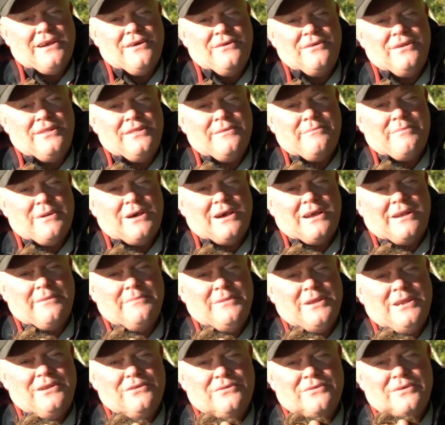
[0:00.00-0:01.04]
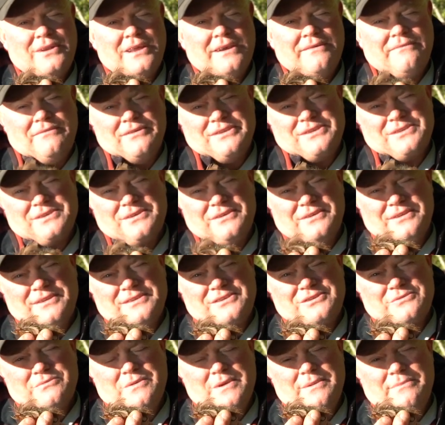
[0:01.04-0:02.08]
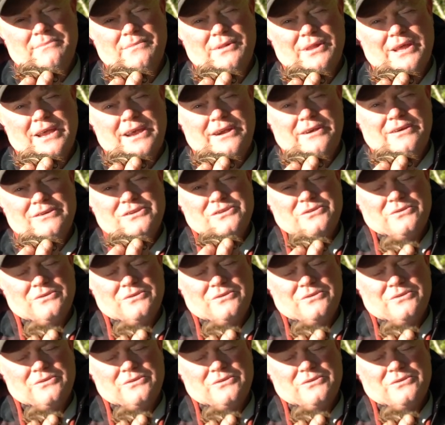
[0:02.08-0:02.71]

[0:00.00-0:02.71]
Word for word: down in the bottom. They don't have what's called a swim bladder.